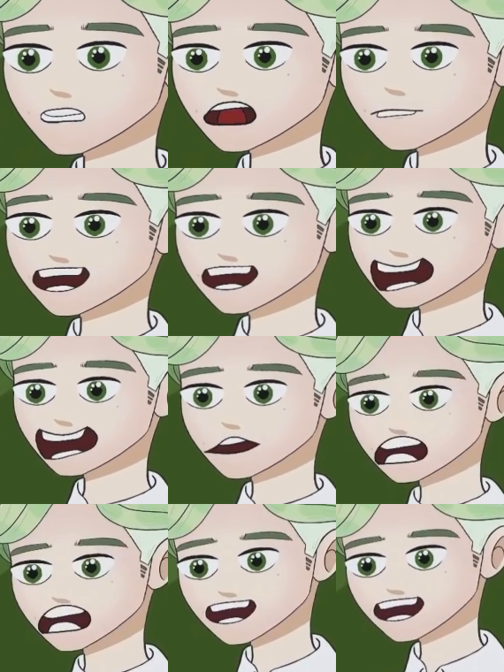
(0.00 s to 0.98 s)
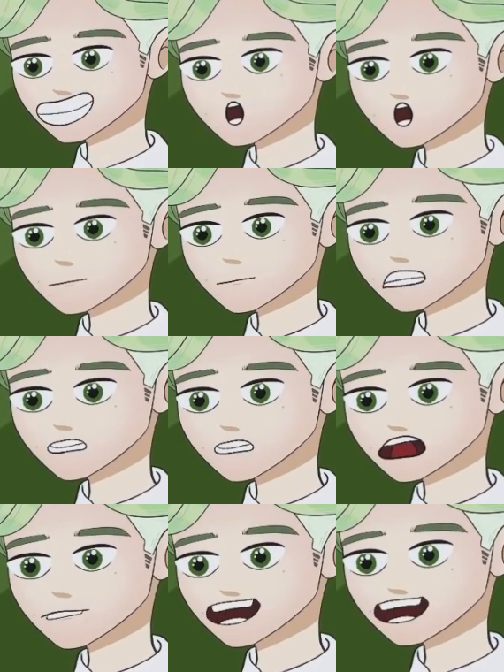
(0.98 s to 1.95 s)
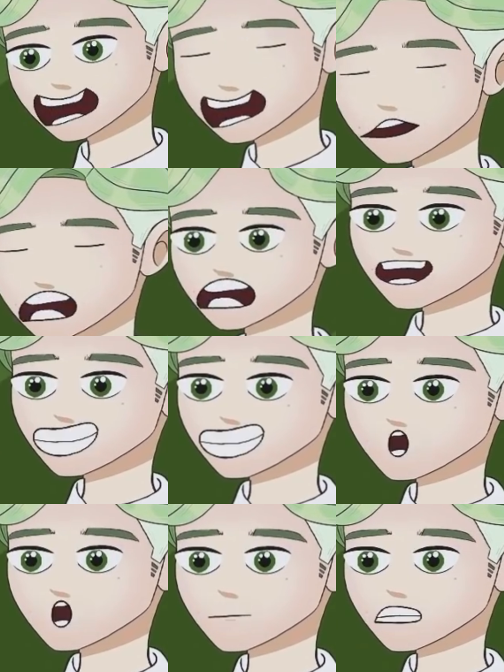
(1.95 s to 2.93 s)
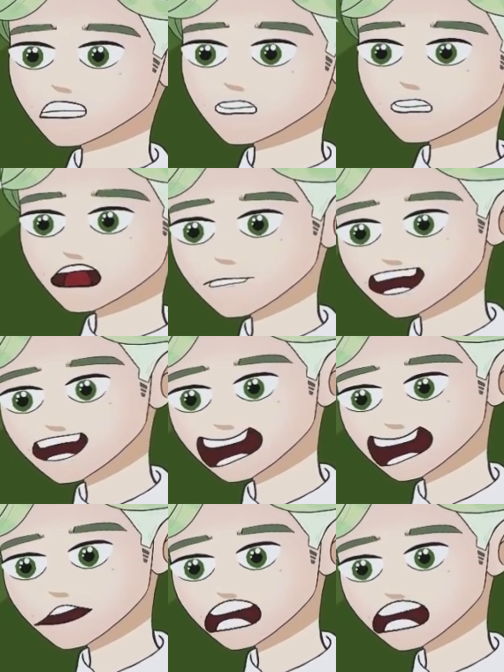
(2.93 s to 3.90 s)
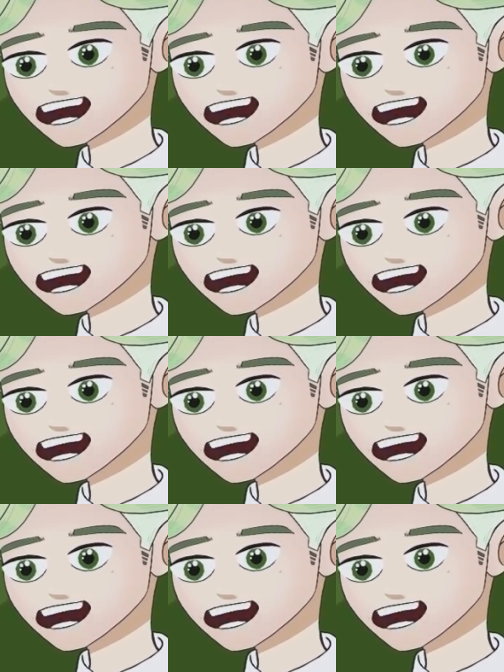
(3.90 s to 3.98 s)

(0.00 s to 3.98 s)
all boil, in a second we will have 2 more corpses. But the teacher